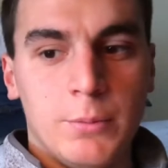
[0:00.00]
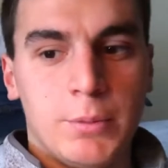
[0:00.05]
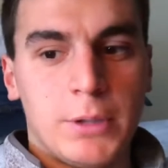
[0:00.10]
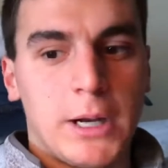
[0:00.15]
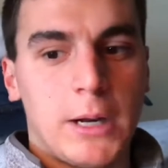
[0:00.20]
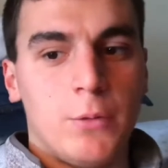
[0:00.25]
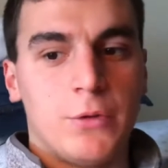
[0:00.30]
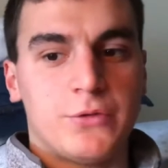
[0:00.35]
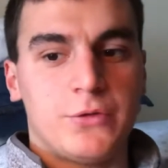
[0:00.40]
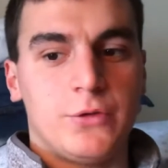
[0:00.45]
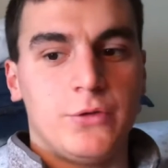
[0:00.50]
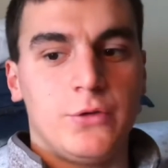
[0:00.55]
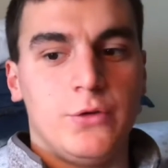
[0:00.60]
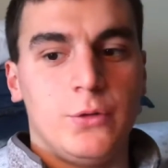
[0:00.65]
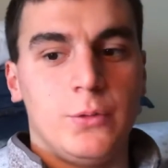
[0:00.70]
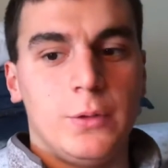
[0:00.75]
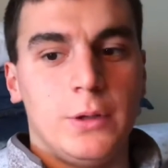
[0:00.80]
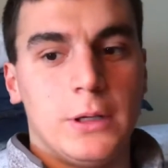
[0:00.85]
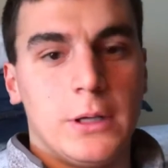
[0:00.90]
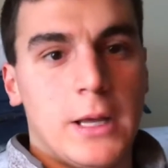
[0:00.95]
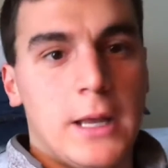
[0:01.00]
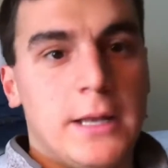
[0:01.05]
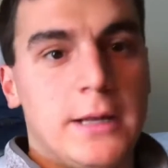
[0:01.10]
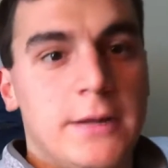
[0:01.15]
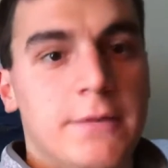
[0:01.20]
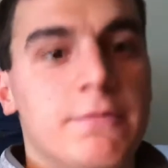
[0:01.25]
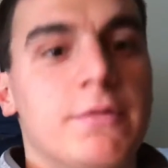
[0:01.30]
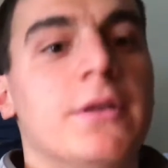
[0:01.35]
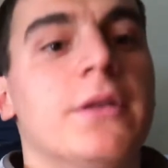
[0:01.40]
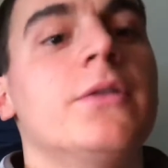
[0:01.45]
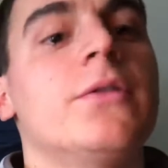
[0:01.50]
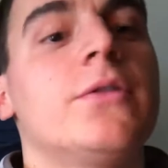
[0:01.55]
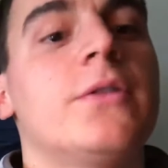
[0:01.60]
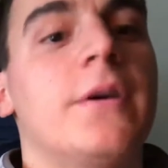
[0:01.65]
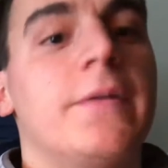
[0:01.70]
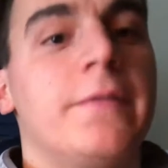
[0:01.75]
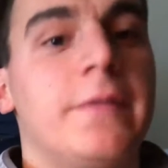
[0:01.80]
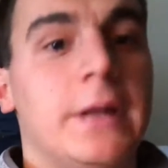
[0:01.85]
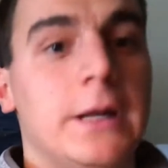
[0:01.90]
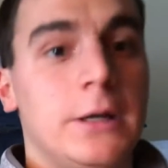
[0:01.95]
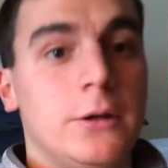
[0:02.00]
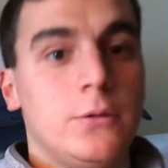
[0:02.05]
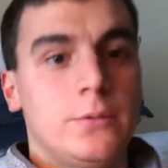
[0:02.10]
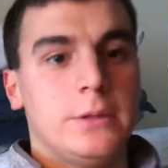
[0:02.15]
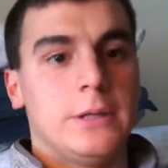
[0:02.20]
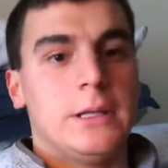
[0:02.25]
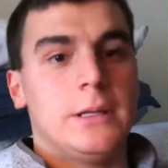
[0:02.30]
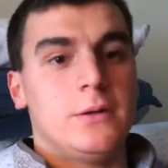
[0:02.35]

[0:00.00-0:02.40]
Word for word: but I wasn't doing any of the stuff that I do